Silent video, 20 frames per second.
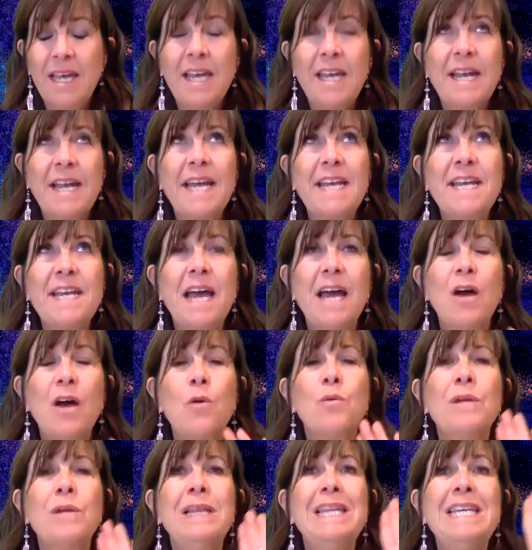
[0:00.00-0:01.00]
And I
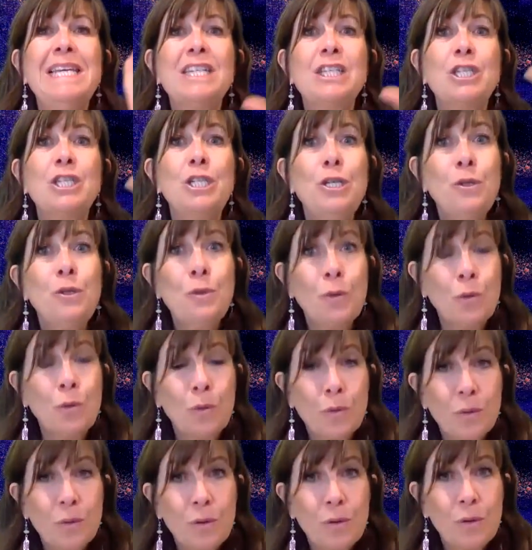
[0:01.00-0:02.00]
now release you